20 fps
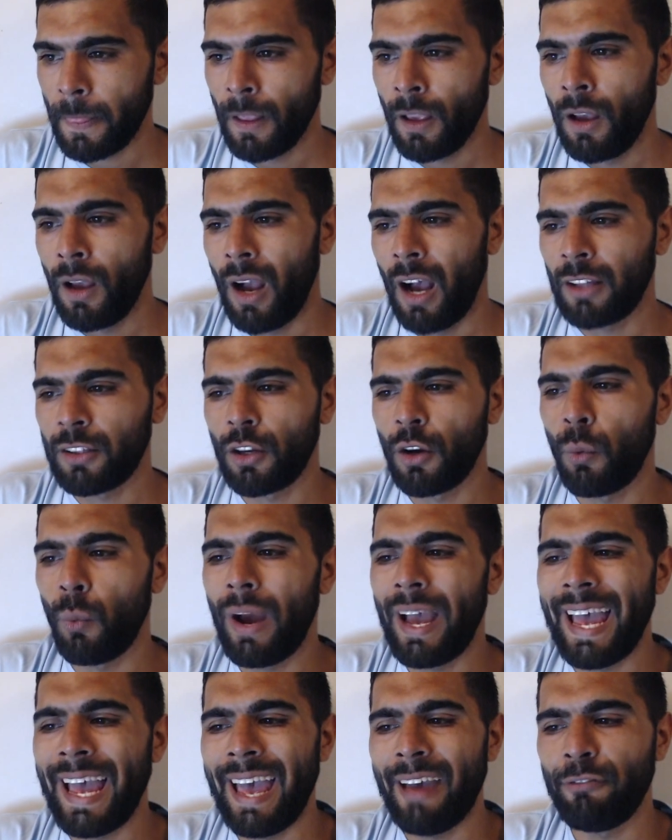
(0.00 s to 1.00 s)
I don't know
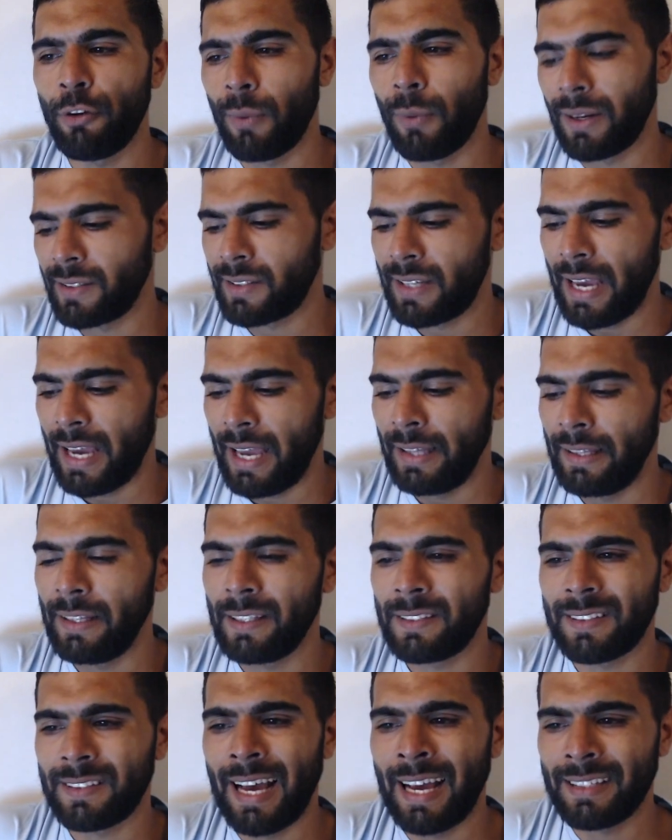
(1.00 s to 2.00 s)
where everyone's getting
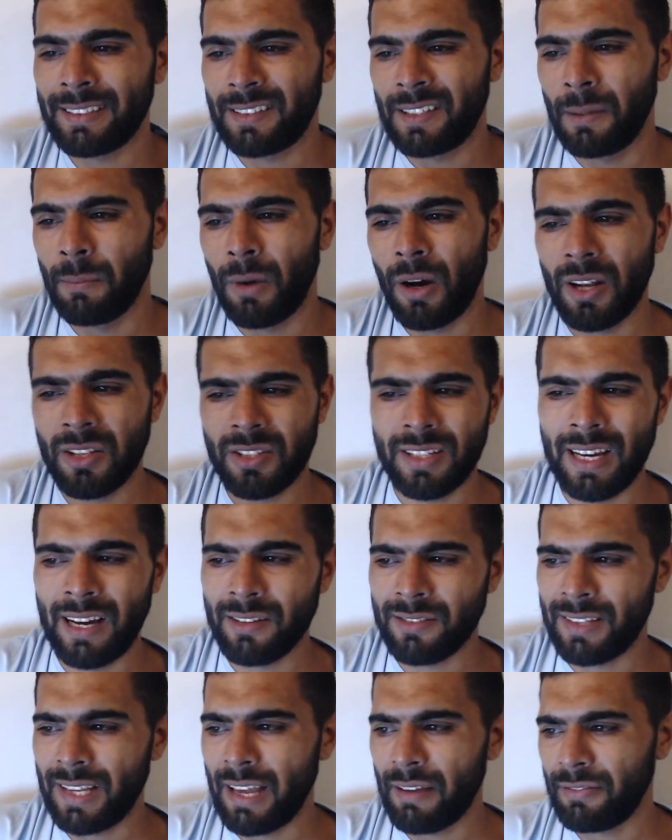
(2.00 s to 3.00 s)
this Anthony
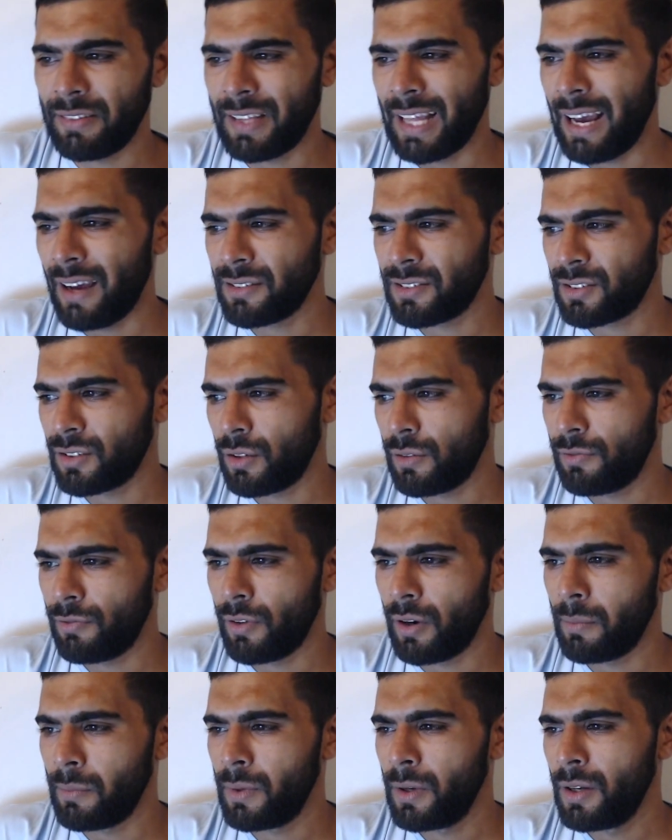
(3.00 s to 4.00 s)
Martial's left out stuff
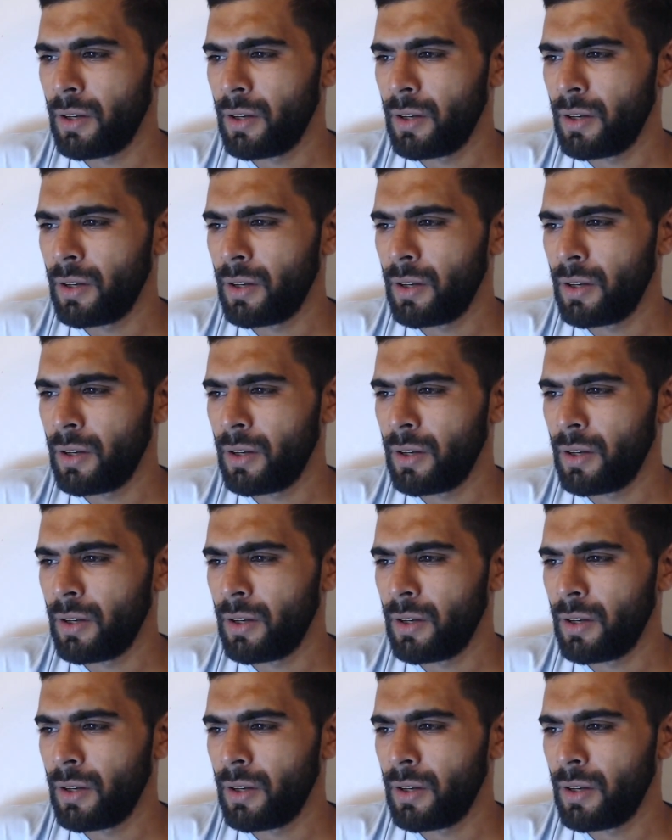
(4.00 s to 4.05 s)
from.